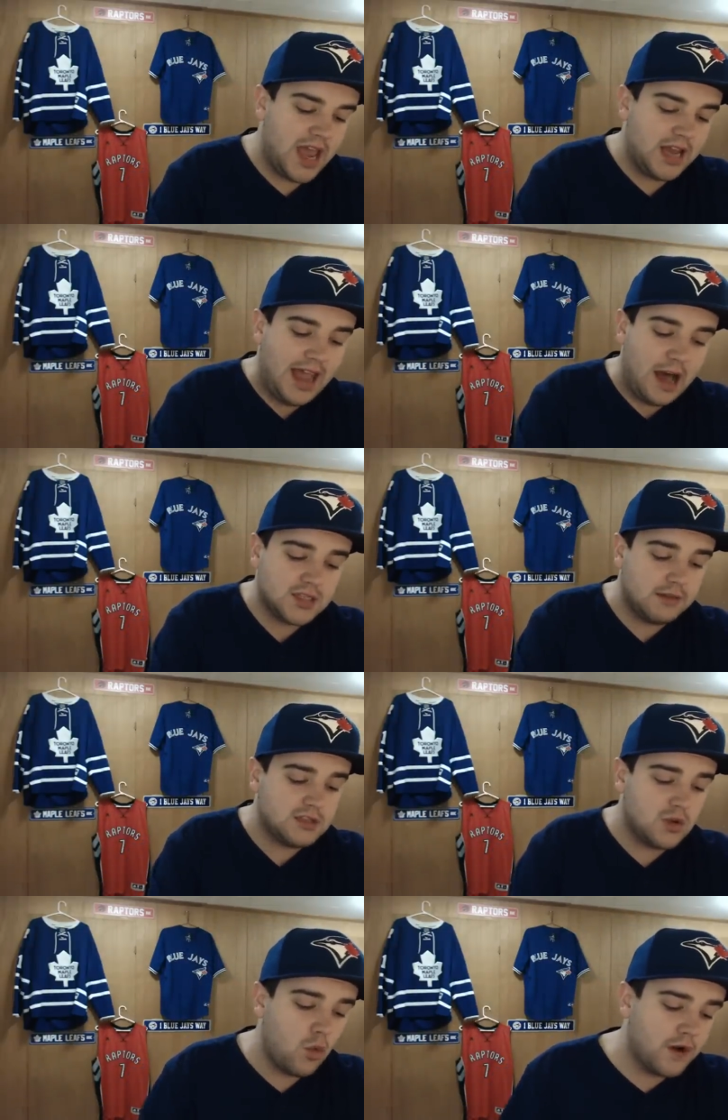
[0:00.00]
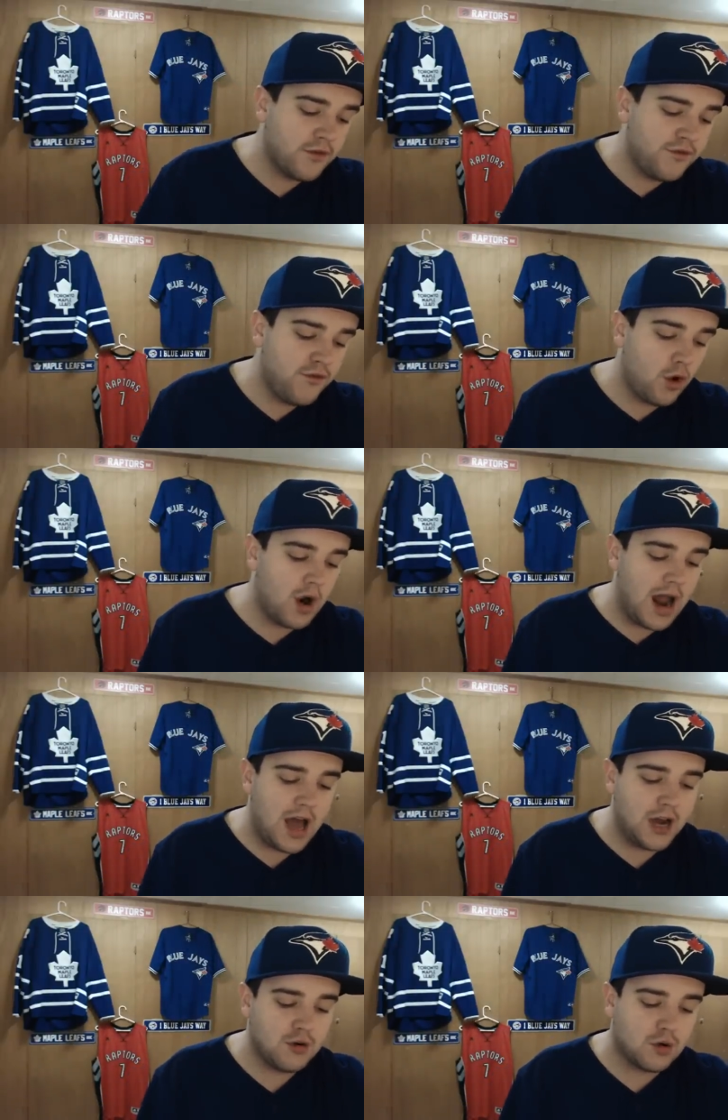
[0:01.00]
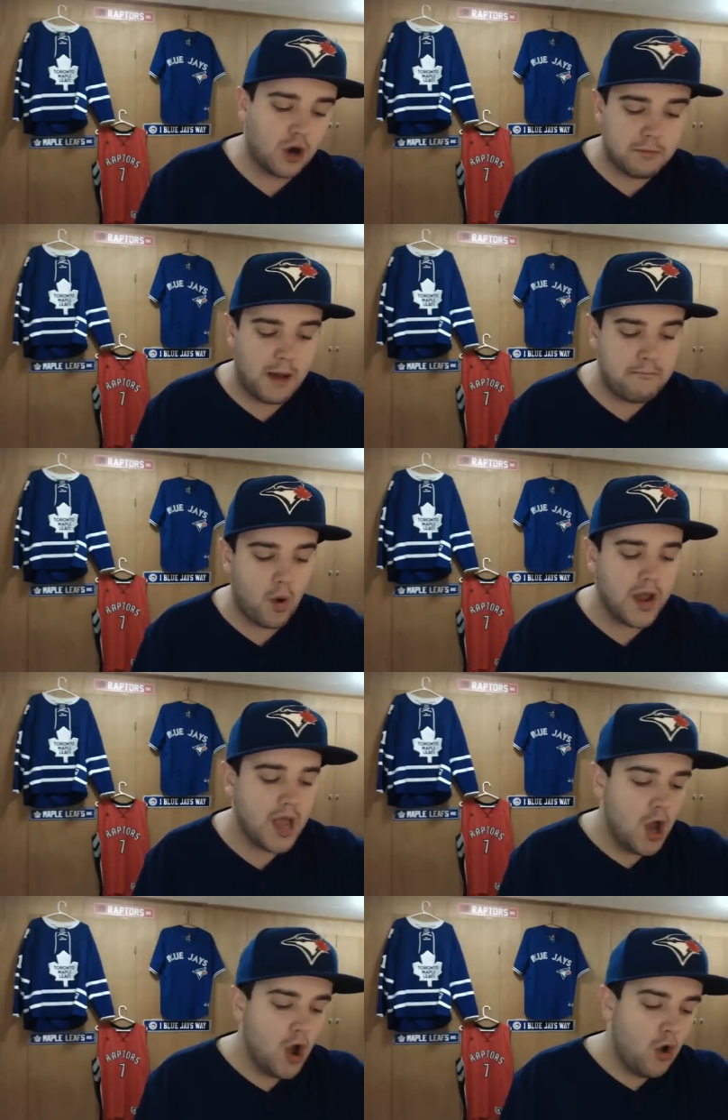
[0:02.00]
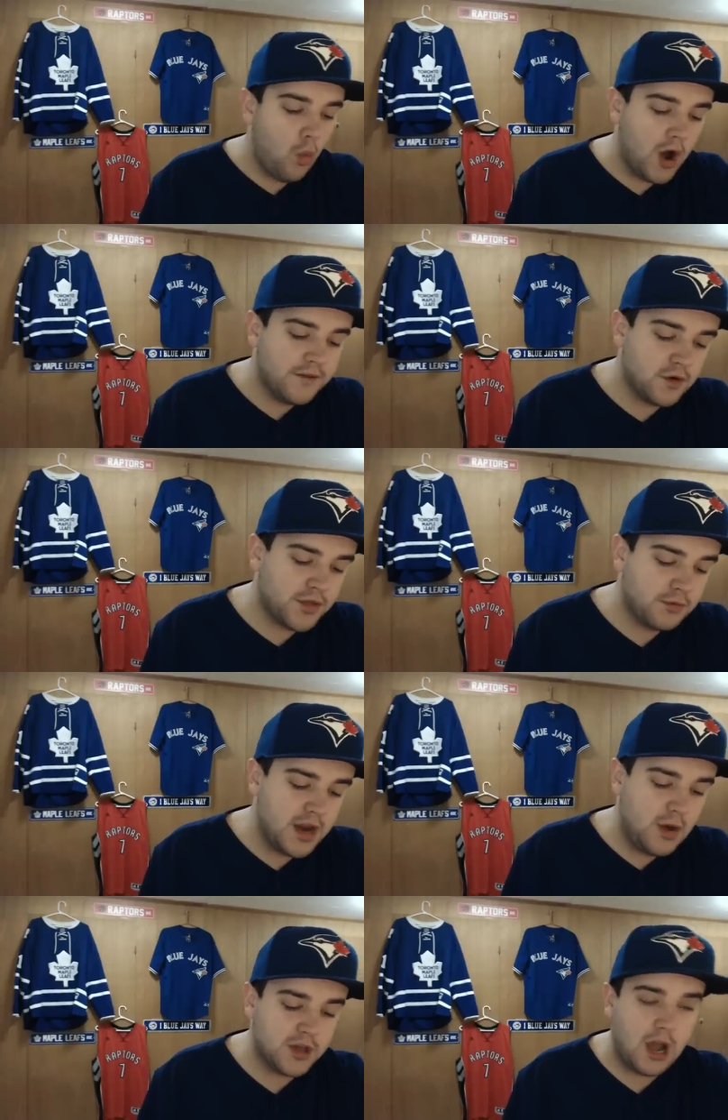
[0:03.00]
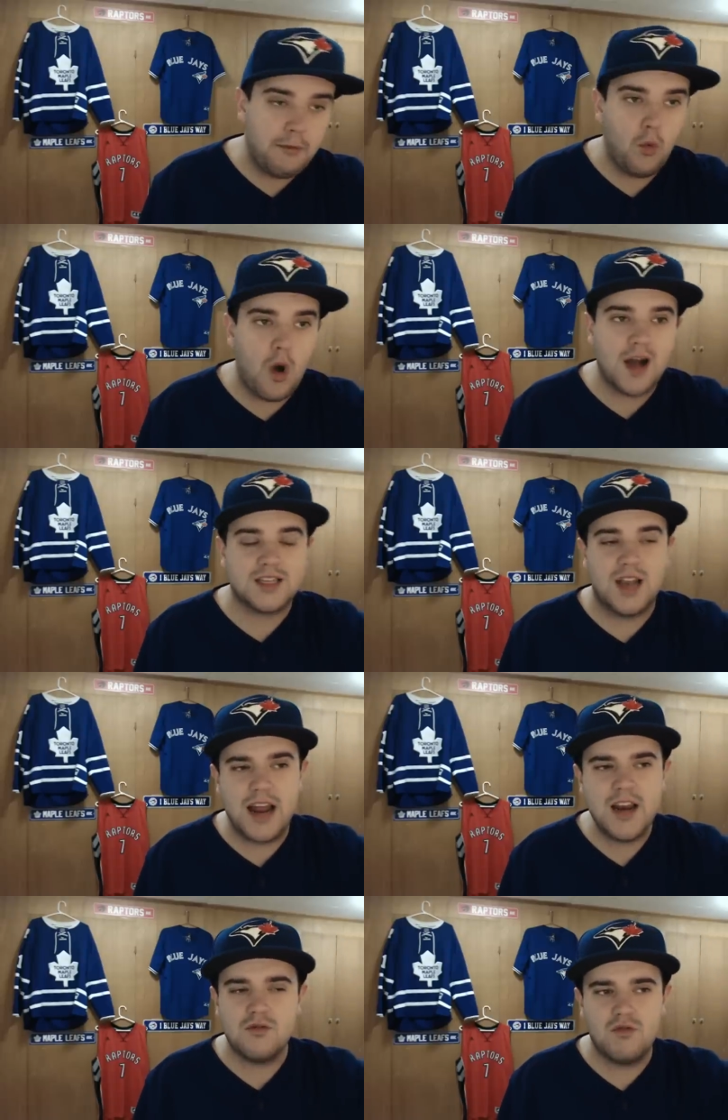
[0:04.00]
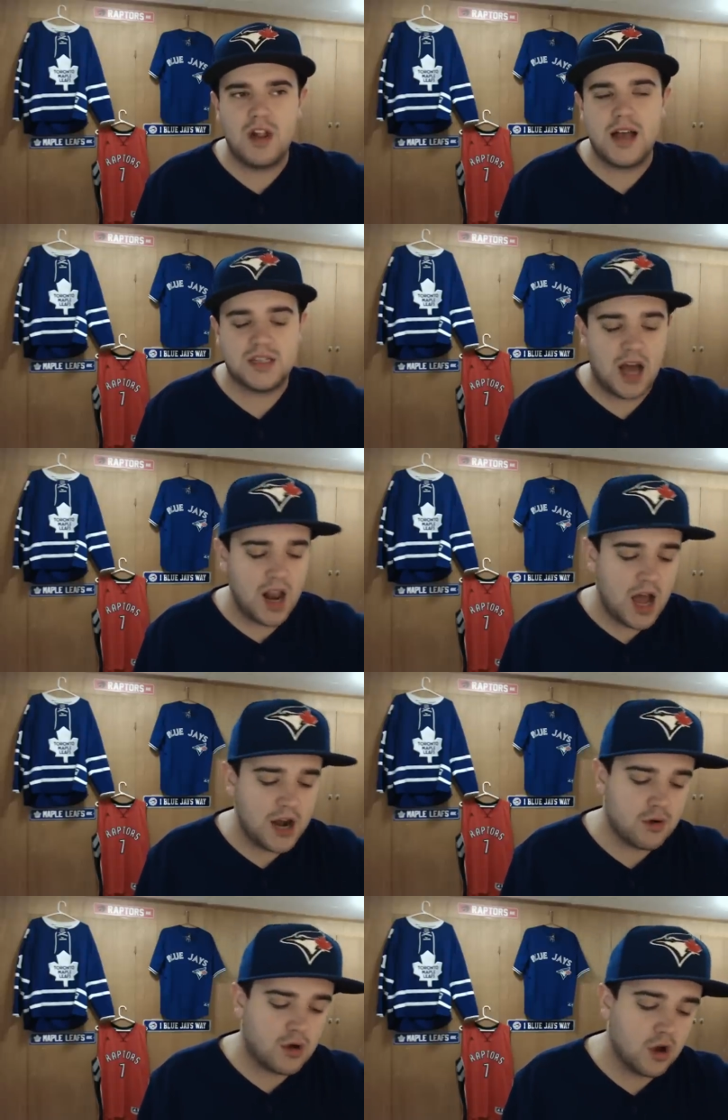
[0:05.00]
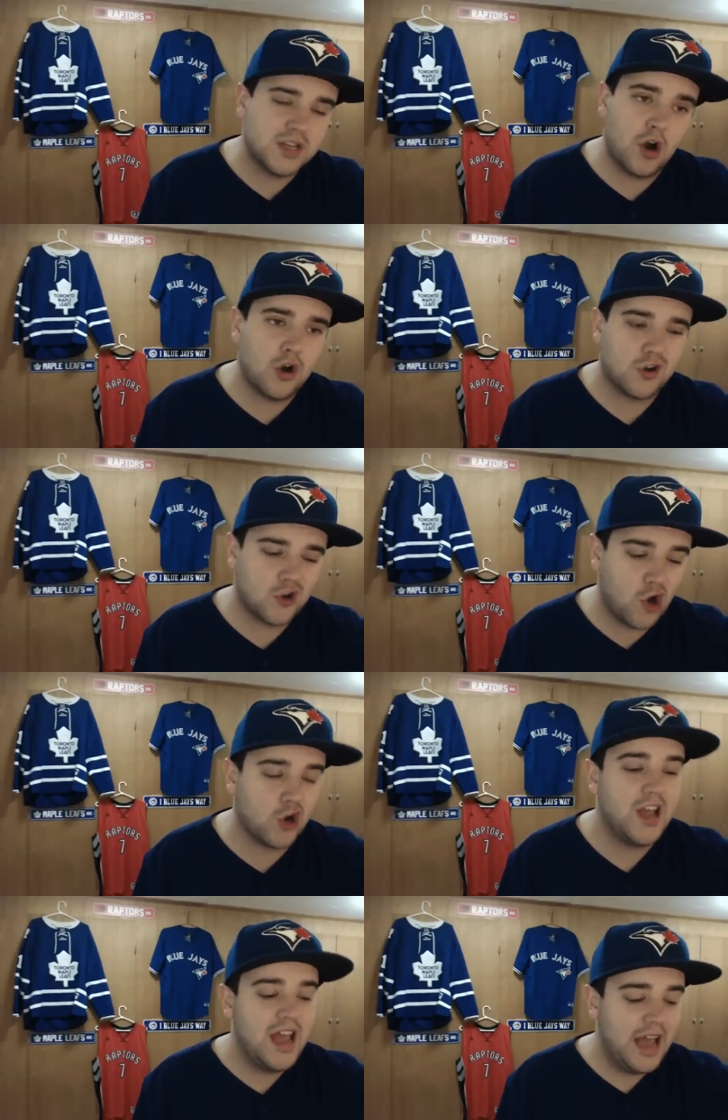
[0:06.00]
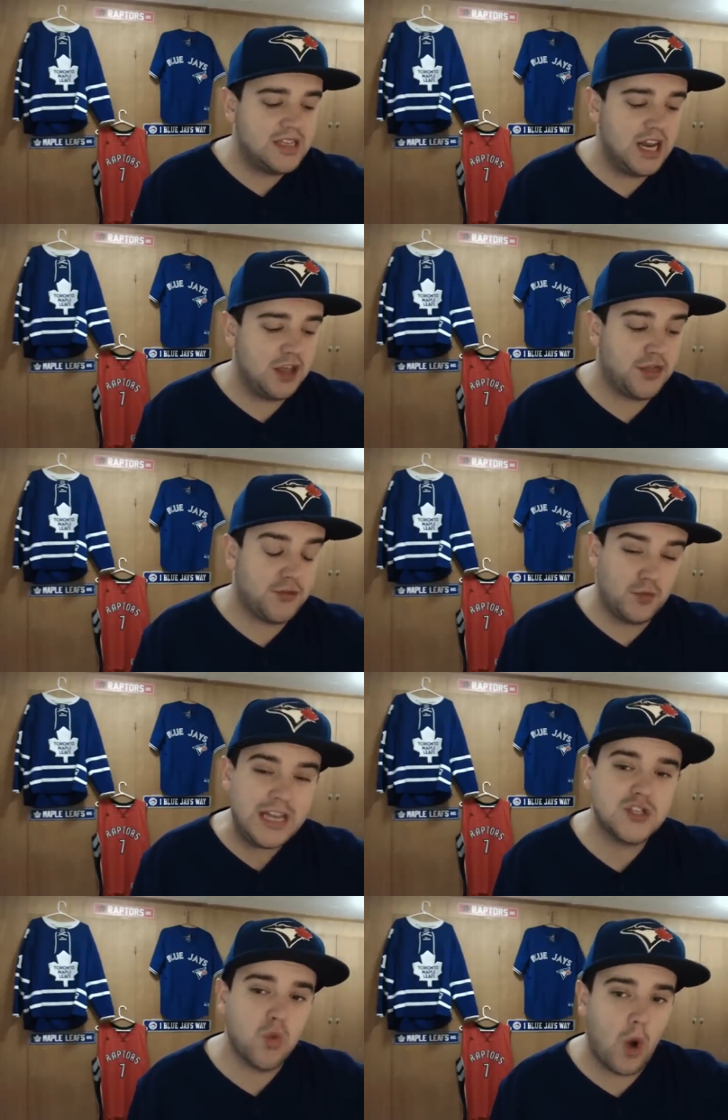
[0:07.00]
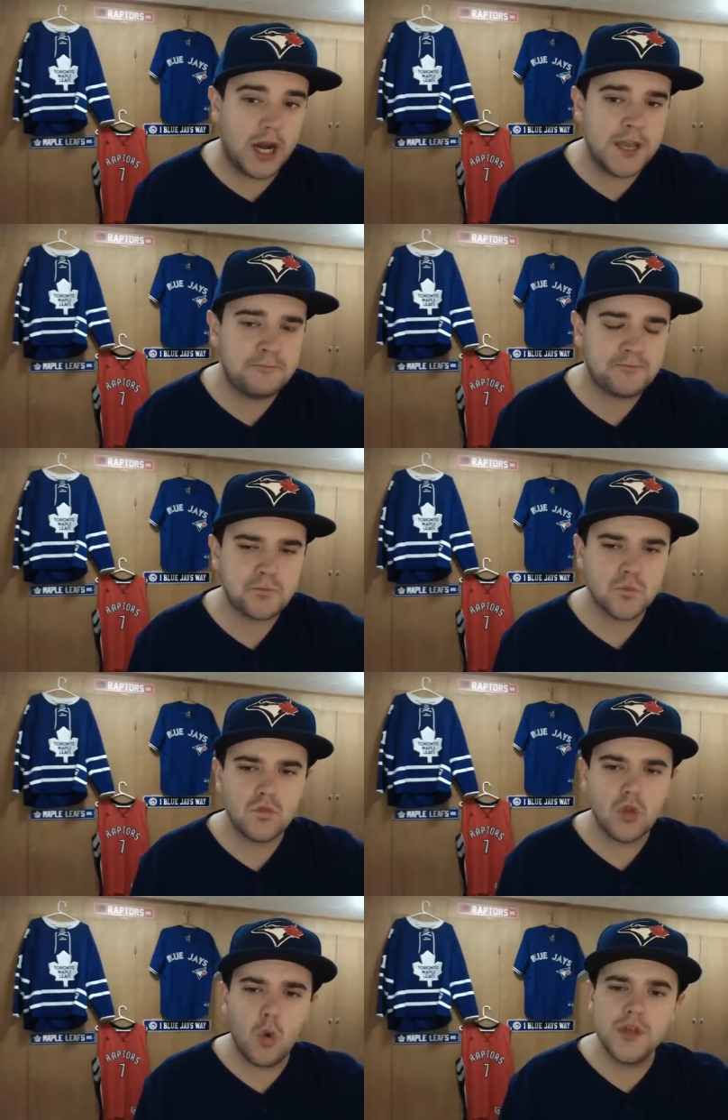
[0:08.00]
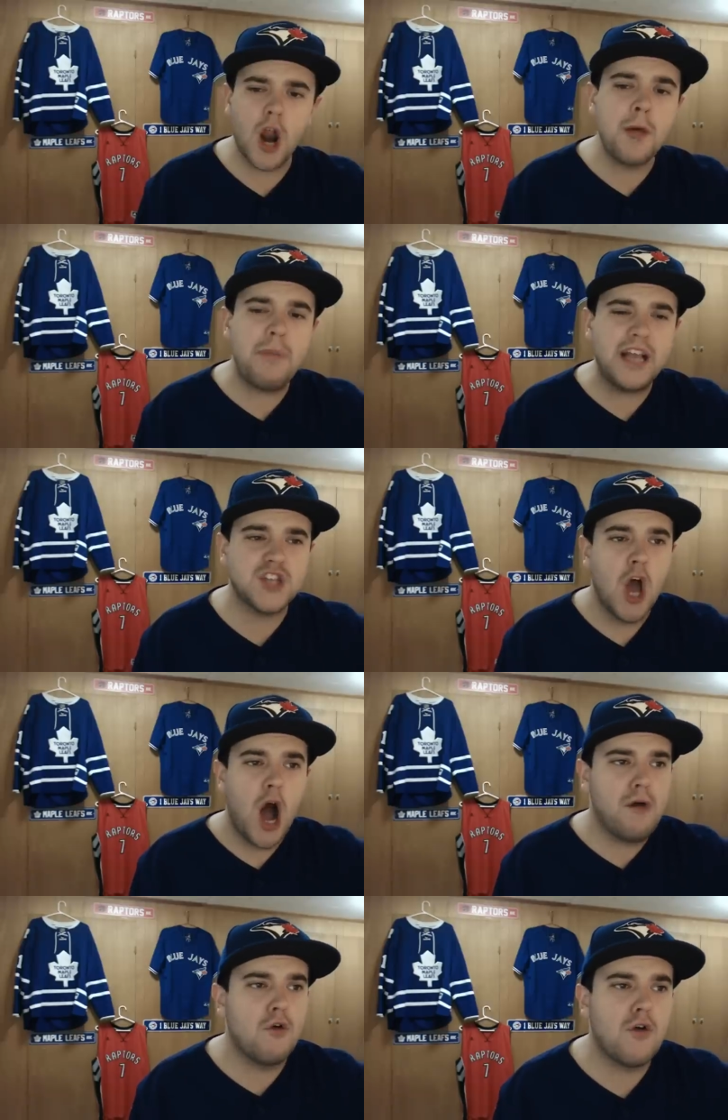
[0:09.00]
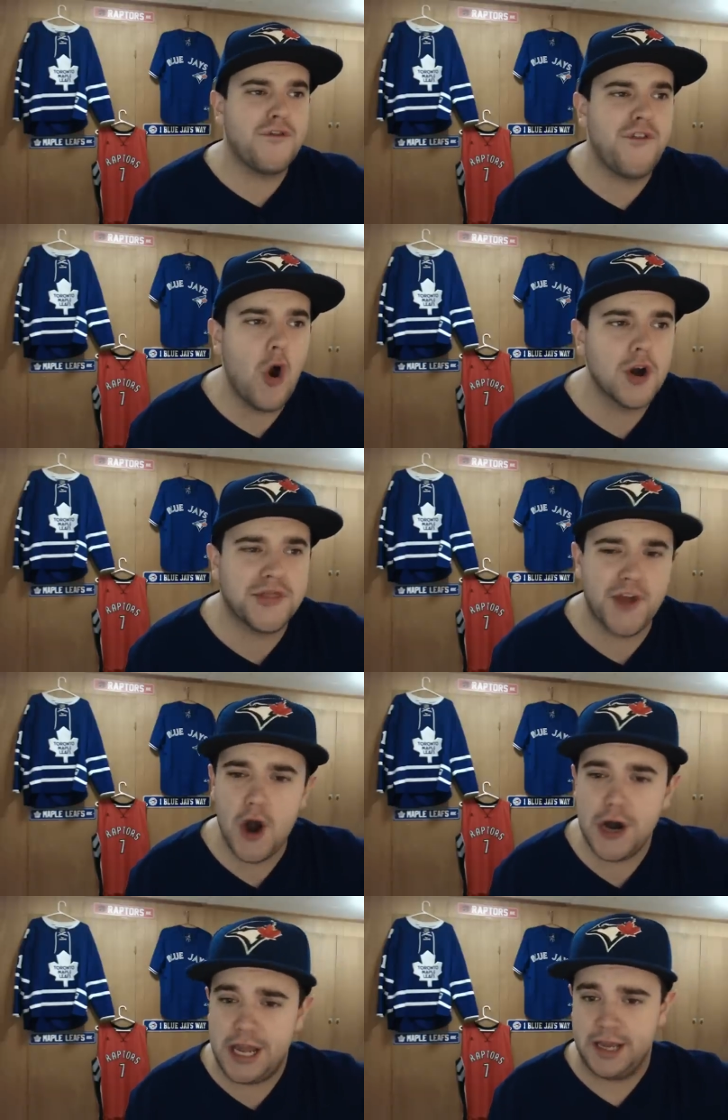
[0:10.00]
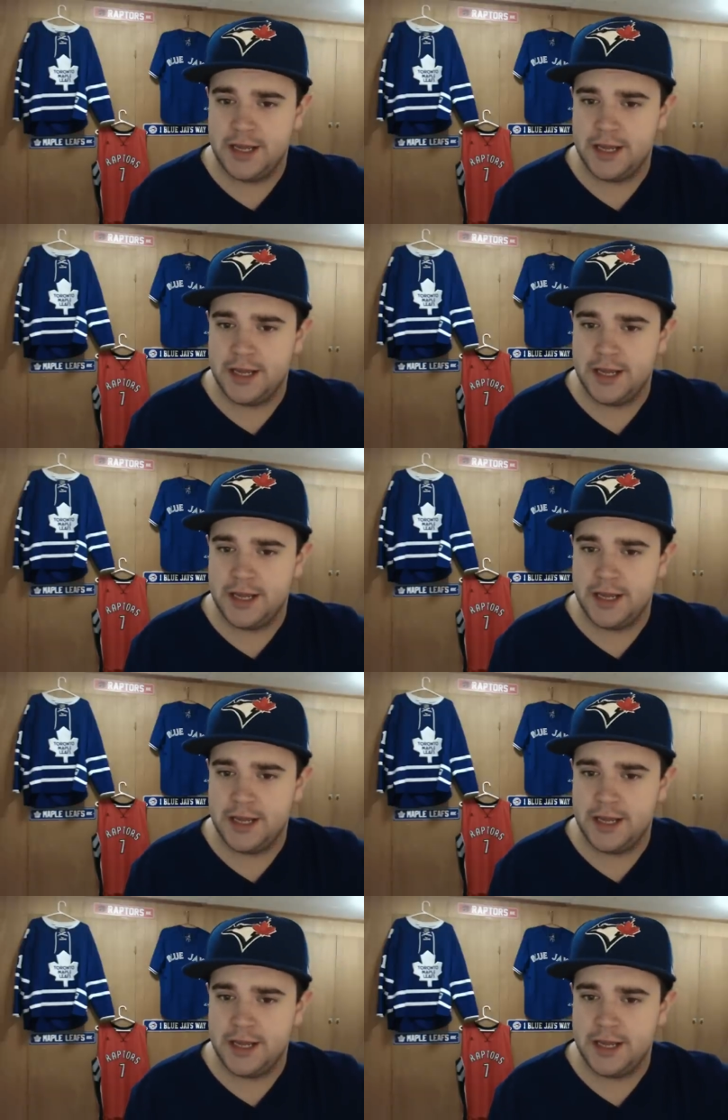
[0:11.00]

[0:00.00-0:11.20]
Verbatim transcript: And Cal Stevenson, one for four. Alejandro Kirk, my boy, one for three with a couple walks. And I didn't realize Alejandro Kirk's, Kirk is hitting 320 with an on base of over 430.